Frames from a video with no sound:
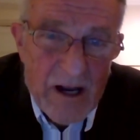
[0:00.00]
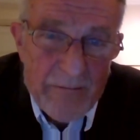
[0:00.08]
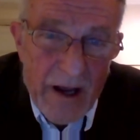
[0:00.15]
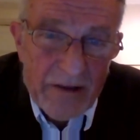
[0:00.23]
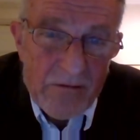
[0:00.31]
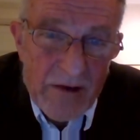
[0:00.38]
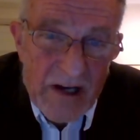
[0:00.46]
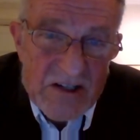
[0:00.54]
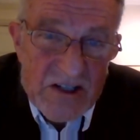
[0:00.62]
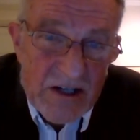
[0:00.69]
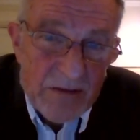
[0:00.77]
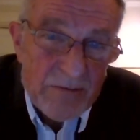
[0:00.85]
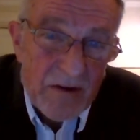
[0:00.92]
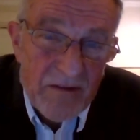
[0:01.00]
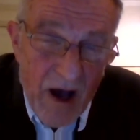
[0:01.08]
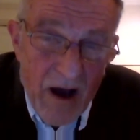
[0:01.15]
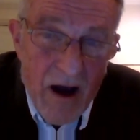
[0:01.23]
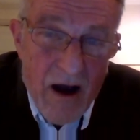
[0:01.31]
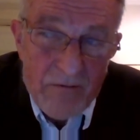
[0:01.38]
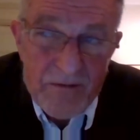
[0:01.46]
about the relationship
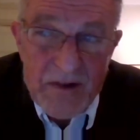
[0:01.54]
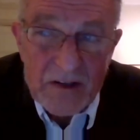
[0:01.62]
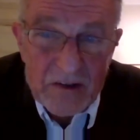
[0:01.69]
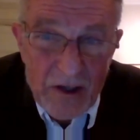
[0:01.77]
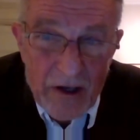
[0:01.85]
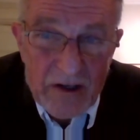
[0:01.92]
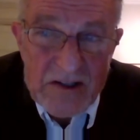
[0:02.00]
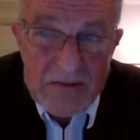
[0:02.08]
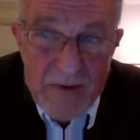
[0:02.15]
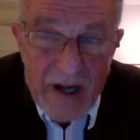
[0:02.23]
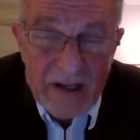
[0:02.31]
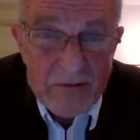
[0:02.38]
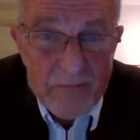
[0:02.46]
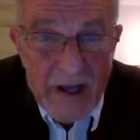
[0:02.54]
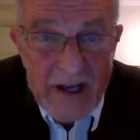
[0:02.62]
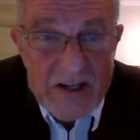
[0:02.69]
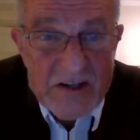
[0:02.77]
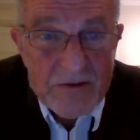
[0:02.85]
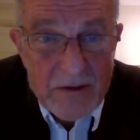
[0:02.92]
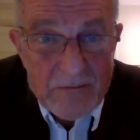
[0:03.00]
of the Turkish medical
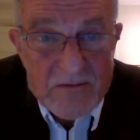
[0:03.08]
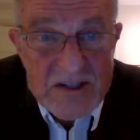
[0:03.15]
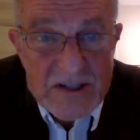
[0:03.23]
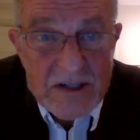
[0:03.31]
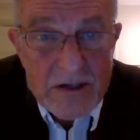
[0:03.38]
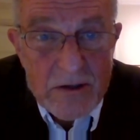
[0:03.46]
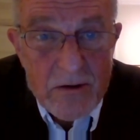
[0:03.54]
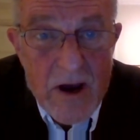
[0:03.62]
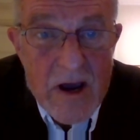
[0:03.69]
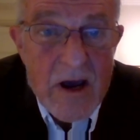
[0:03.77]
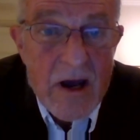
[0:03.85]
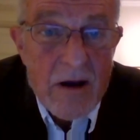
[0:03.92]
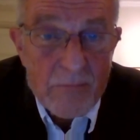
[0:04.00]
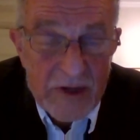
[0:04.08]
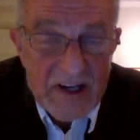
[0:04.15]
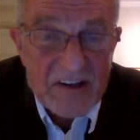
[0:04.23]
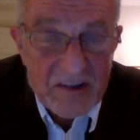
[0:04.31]
mainstream to police